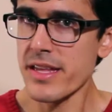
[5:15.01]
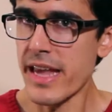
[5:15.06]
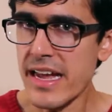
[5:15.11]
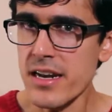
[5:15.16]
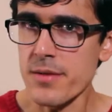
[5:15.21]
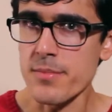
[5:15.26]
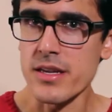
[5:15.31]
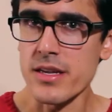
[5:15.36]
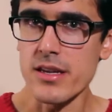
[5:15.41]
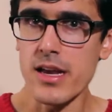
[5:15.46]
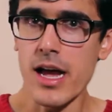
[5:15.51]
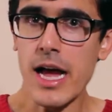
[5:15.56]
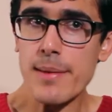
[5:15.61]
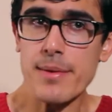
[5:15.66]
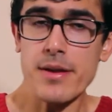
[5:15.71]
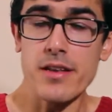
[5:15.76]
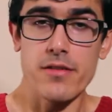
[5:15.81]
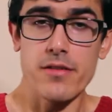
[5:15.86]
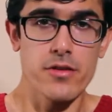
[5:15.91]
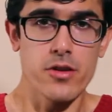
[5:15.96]
the enemy. I
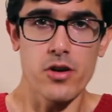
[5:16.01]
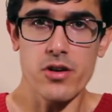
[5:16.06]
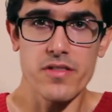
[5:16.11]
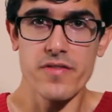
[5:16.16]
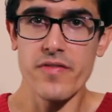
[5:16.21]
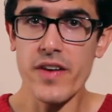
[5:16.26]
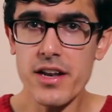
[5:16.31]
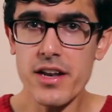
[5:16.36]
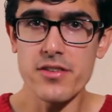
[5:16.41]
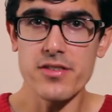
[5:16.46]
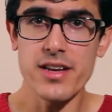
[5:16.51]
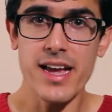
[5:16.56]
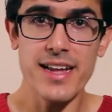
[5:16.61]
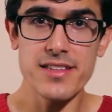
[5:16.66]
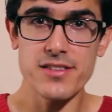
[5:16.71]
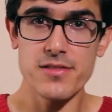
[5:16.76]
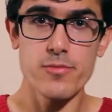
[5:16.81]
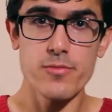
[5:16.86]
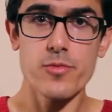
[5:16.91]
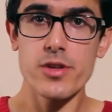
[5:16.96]
mean, Darth Vader
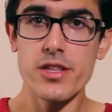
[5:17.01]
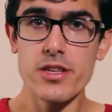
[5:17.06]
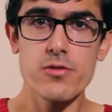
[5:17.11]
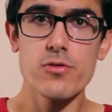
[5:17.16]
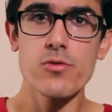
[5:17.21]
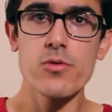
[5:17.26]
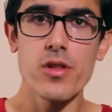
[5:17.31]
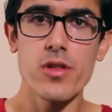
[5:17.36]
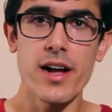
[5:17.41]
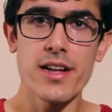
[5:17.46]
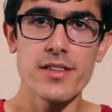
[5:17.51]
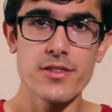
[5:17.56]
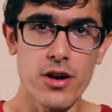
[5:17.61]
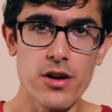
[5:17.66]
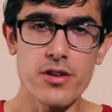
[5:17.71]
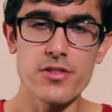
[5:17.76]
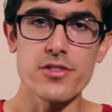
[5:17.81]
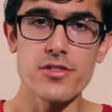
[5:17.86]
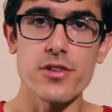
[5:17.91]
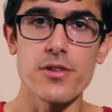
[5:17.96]
had some really cool lines
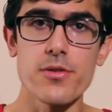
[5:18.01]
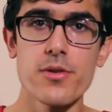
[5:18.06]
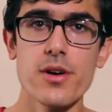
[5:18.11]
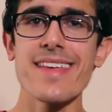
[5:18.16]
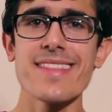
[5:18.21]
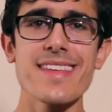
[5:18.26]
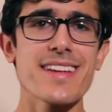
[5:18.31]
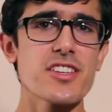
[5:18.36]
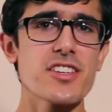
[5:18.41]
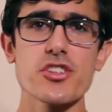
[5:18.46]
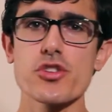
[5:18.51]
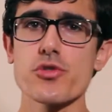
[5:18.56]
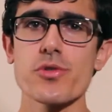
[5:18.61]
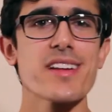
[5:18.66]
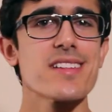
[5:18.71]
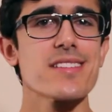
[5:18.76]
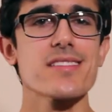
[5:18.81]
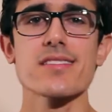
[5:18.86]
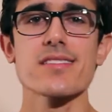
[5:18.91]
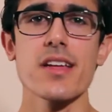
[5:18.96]
also, and they just
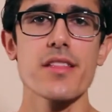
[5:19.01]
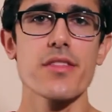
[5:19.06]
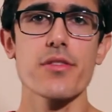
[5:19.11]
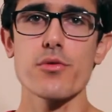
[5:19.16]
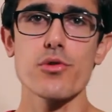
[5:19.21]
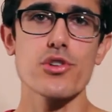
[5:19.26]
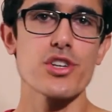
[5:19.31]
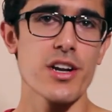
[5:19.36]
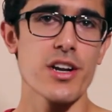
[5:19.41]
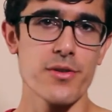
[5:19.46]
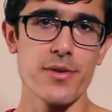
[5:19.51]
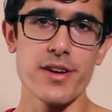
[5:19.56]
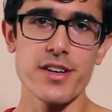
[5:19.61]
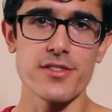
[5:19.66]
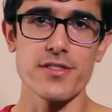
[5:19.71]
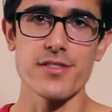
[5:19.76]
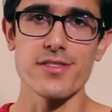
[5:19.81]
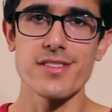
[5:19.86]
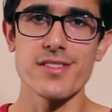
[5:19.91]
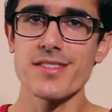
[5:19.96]
transcend through
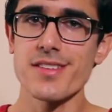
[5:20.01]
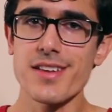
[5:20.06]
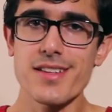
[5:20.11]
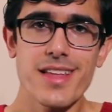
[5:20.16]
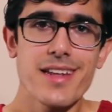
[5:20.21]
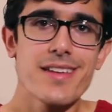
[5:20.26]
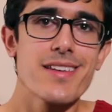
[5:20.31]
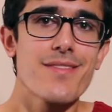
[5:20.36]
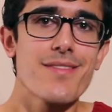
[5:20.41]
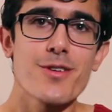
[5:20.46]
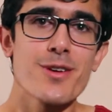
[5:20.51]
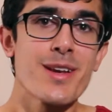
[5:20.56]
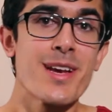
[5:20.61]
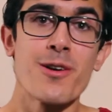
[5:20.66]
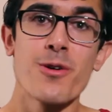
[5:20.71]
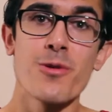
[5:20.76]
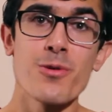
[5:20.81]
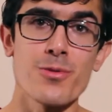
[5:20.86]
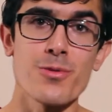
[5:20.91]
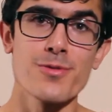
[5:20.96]
generations. It's like they never
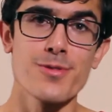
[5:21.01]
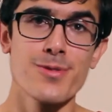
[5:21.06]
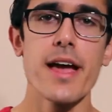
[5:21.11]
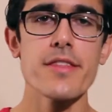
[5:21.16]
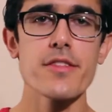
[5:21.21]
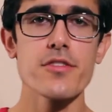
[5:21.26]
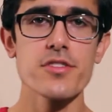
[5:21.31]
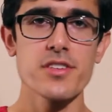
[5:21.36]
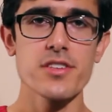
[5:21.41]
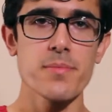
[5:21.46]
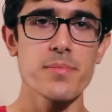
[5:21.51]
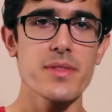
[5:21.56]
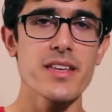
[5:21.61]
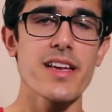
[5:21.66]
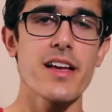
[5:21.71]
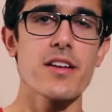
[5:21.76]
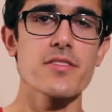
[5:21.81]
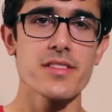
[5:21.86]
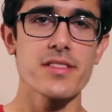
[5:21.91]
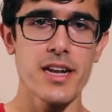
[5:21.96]
get old. And there's
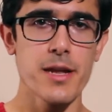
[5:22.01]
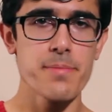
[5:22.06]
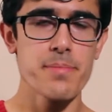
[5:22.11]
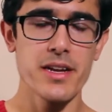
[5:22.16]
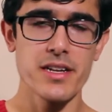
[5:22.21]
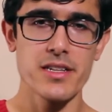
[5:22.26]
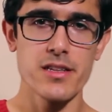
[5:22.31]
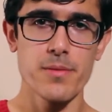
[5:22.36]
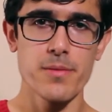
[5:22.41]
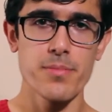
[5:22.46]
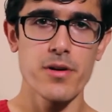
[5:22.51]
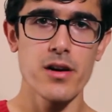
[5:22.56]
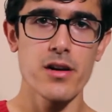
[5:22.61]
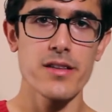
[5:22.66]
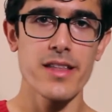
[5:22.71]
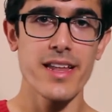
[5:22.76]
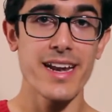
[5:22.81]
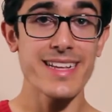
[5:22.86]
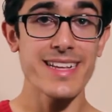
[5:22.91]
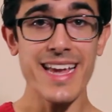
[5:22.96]
something else that I picked up
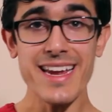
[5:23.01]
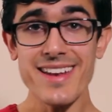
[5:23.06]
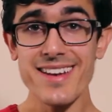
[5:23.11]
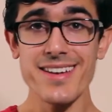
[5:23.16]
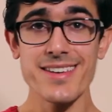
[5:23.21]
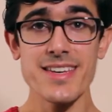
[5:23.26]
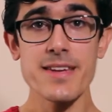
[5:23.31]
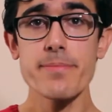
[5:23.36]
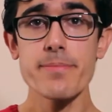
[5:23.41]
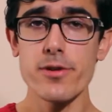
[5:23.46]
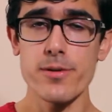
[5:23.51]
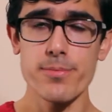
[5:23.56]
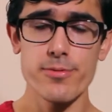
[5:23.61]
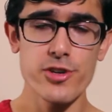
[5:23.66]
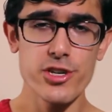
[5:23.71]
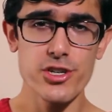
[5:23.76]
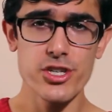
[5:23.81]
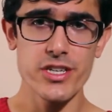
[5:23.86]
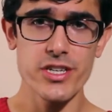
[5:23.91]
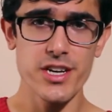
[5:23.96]
on that I gained a deeper
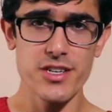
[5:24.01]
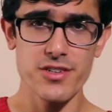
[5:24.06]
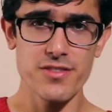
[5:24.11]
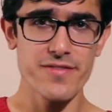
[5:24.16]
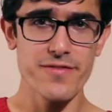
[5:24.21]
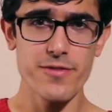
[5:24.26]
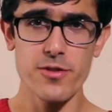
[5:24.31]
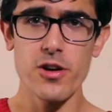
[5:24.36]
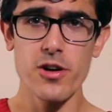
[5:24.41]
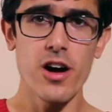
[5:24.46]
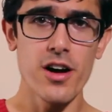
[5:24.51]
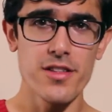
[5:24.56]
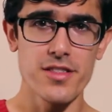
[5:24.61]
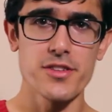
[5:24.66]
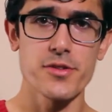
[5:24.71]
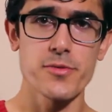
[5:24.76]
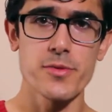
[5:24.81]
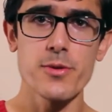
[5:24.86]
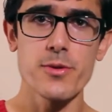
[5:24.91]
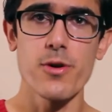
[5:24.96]
appreciation for on
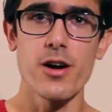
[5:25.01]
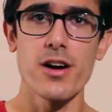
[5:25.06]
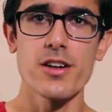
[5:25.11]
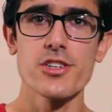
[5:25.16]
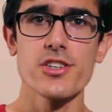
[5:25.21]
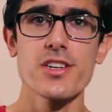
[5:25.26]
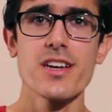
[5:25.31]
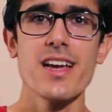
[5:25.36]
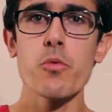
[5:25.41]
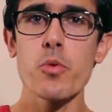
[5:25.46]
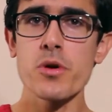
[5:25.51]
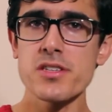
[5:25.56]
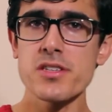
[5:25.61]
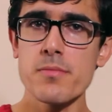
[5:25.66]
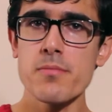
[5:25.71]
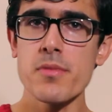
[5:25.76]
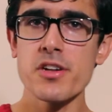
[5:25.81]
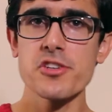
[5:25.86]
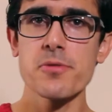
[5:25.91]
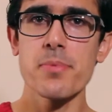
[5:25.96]
this rewatch. It
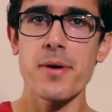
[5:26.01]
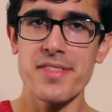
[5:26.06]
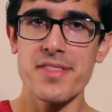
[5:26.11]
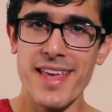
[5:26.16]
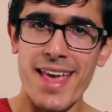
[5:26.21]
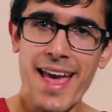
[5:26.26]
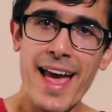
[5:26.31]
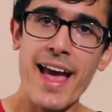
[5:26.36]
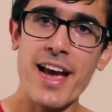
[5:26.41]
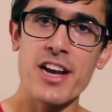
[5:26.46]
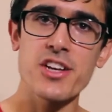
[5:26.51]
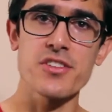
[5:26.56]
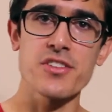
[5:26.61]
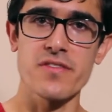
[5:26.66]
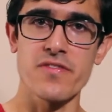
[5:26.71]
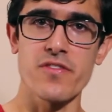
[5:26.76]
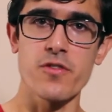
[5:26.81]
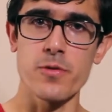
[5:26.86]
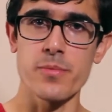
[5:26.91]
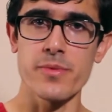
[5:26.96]
wasn't much about the
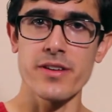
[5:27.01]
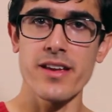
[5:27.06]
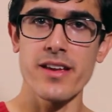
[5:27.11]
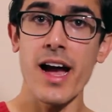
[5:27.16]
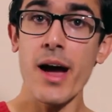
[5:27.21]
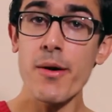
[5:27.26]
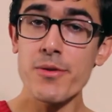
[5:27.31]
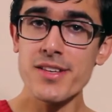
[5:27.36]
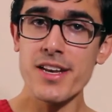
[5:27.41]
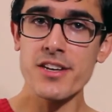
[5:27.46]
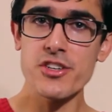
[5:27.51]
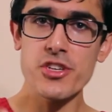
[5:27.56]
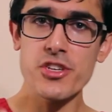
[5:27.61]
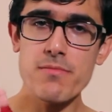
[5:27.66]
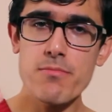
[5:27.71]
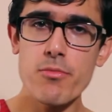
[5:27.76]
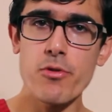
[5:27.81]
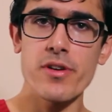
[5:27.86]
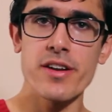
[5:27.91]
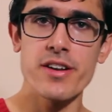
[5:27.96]
action for me. I was
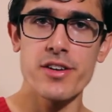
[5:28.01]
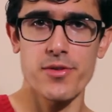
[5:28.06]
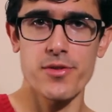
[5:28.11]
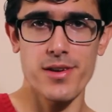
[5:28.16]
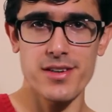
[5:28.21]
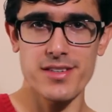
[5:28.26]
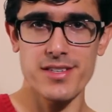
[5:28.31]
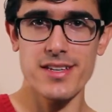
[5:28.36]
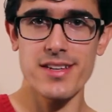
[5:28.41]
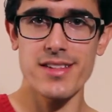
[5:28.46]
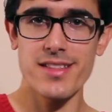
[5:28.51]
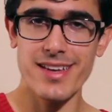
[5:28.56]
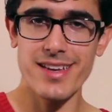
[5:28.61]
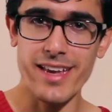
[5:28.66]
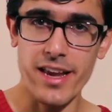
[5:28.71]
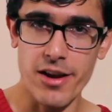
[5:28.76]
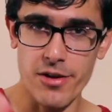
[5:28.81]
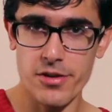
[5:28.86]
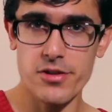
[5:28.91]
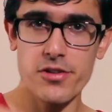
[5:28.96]
actually more interested in the
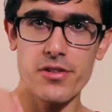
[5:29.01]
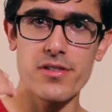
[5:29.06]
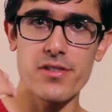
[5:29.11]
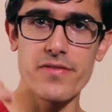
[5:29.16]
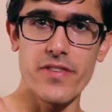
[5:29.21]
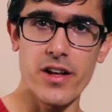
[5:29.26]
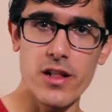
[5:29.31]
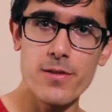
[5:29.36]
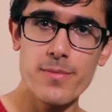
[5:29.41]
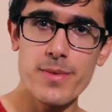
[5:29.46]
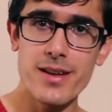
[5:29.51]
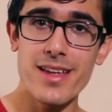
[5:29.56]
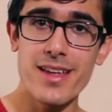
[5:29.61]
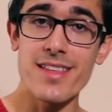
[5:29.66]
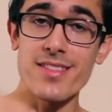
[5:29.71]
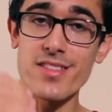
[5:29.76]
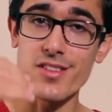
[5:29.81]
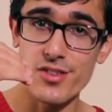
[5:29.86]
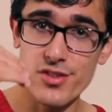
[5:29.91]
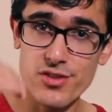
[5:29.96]
character development
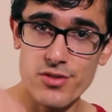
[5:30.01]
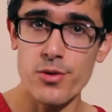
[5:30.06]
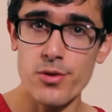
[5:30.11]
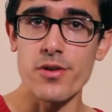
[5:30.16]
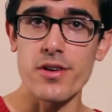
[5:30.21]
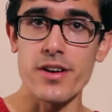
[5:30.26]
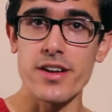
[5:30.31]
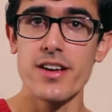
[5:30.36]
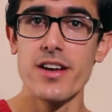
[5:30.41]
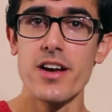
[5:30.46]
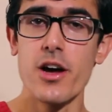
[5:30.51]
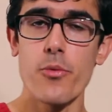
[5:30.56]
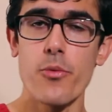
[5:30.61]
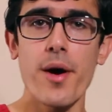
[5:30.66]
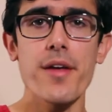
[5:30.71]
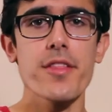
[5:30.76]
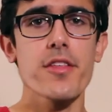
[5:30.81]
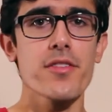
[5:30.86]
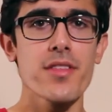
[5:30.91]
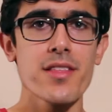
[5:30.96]
in the story
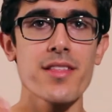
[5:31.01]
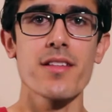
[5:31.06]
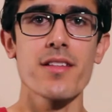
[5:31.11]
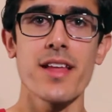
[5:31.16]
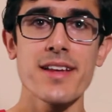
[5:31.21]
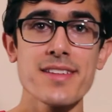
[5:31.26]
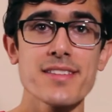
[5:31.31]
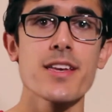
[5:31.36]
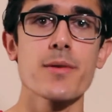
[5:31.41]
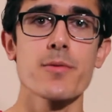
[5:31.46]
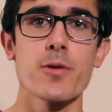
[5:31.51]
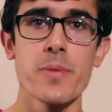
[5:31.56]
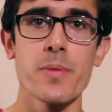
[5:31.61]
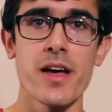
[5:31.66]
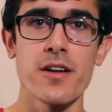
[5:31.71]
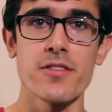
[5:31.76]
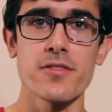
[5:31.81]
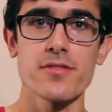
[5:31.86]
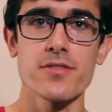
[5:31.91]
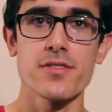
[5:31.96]
rather than the lightsaber
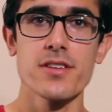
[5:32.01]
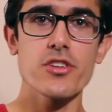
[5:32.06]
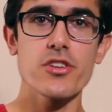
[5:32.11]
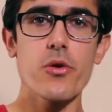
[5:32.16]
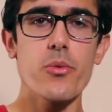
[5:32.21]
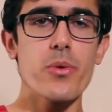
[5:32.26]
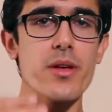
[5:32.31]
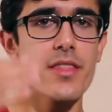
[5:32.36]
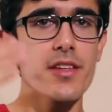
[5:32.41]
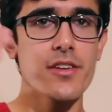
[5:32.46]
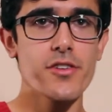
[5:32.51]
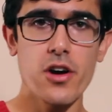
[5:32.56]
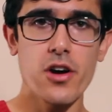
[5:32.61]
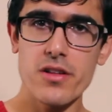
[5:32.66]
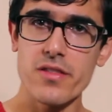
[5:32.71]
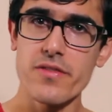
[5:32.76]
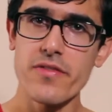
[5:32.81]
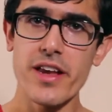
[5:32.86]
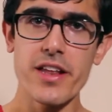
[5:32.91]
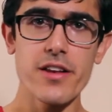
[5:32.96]
battles. So when the
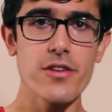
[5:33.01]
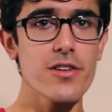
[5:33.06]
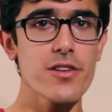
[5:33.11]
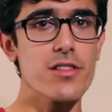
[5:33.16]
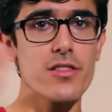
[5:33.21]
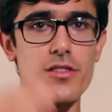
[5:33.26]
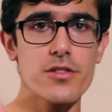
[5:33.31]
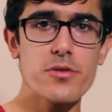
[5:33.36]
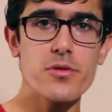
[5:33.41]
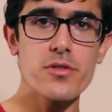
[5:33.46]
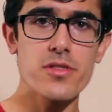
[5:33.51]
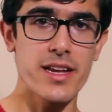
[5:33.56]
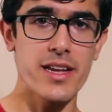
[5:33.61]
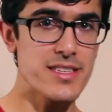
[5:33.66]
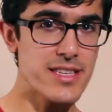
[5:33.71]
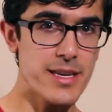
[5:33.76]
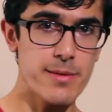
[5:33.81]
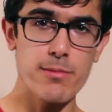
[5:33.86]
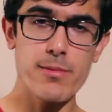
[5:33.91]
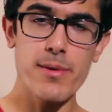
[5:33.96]
Darth Vader and Luke
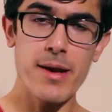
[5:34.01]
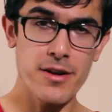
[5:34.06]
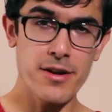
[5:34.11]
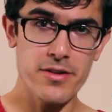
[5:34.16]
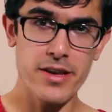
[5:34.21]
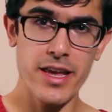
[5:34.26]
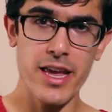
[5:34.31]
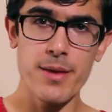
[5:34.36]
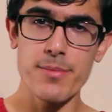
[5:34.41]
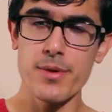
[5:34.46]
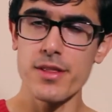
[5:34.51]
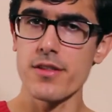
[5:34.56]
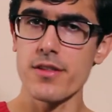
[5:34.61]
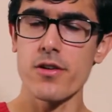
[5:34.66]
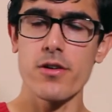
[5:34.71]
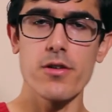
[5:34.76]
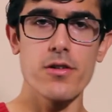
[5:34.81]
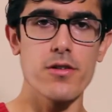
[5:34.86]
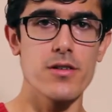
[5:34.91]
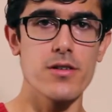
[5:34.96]
lightsaber battle came in
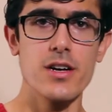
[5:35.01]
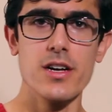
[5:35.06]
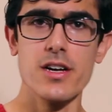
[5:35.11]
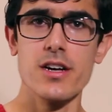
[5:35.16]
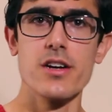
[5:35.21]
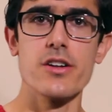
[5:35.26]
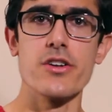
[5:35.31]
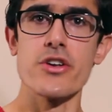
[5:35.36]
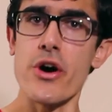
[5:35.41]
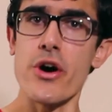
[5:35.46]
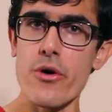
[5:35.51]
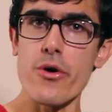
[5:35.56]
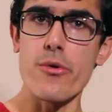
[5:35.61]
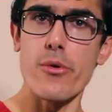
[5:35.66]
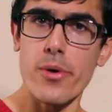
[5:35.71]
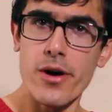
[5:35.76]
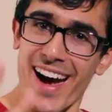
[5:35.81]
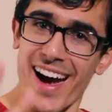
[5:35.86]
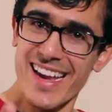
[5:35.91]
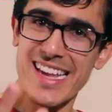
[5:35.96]
the whole
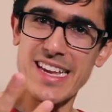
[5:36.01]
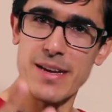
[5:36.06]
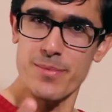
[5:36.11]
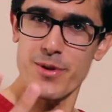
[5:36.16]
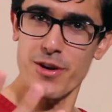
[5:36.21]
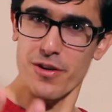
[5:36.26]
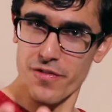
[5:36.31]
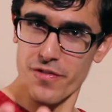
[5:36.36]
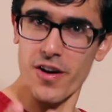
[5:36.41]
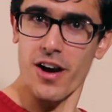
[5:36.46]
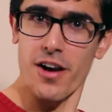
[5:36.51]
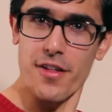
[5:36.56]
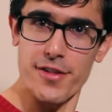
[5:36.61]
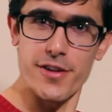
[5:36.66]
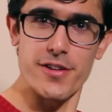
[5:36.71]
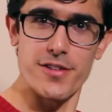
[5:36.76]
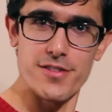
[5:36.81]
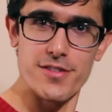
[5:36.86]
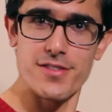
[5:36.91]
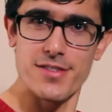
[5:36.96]
no, I am your
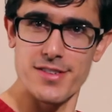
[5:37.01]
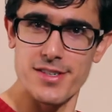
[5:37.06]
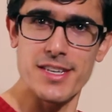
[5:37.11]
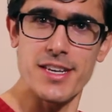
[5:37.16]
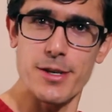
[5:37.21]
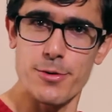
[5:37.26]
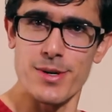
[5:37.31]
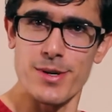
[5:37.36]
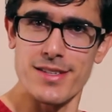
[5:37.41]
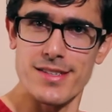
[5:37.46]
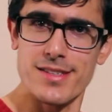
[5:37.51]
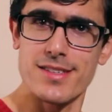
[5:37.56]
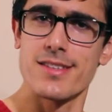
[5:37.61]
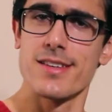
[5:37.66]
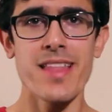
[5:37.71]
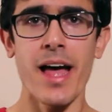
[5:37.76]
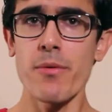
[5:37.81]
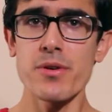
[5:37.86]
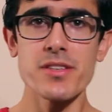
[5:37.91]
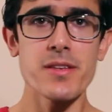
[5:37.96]
father sequence.
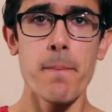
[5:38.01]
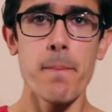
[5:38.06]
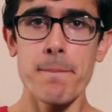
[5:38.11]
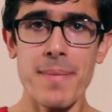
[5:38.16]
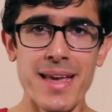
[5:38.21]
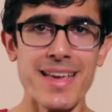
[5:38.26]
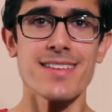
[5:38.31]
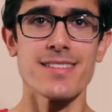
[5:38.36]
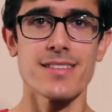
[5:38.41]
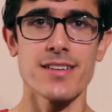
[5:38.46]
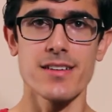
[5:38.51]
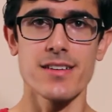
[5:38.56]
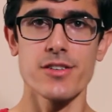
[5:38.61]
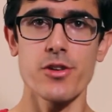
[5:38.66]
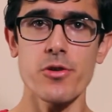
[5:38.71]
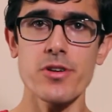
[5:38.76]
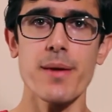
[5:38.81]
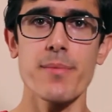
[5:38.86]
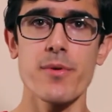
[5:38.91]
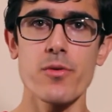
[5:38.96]
That was amazing.
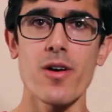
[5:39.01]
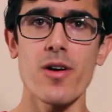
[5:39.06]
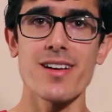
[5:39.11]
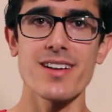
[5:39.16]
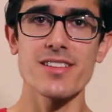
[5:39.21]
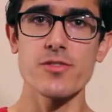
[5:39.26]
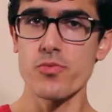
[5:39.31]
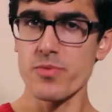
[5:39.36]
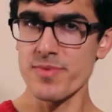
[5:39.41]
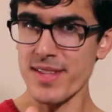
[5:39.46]
Don't get me wrong, it's